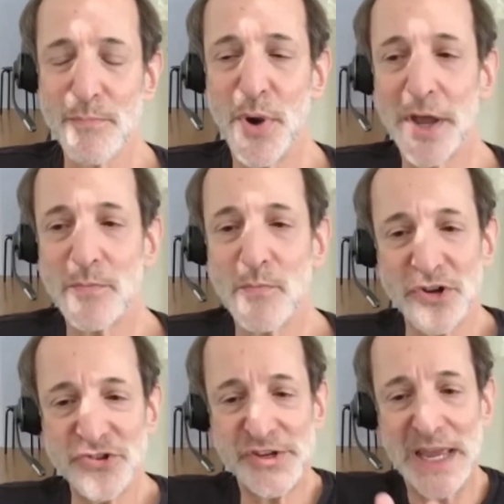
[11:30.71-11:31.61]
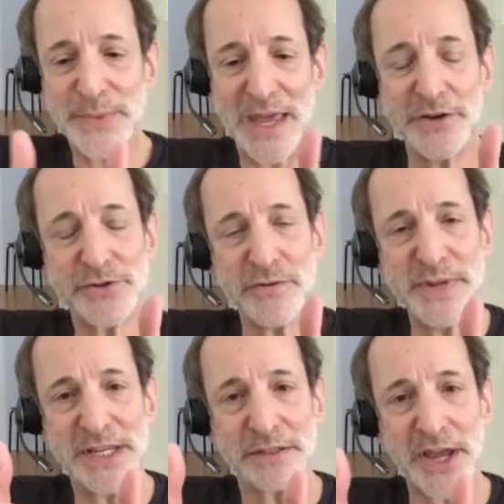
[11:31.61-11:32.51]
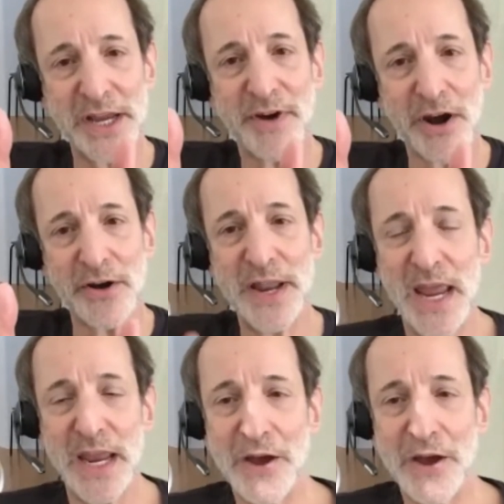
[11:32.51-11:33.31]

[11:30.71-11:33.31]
But once you get that intermediate layer of RNA,